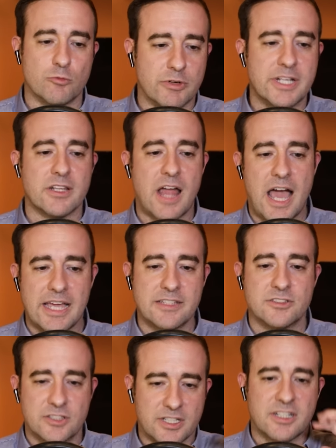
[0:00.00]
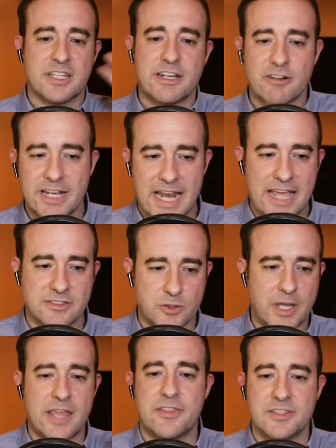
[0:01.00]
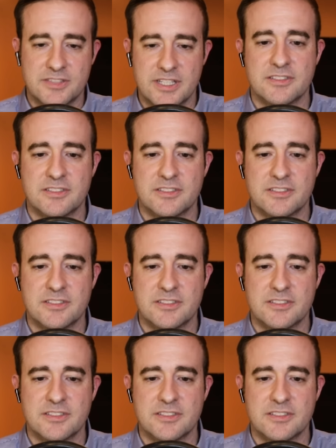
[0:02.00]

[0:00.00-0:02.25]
realize to clear it as okay this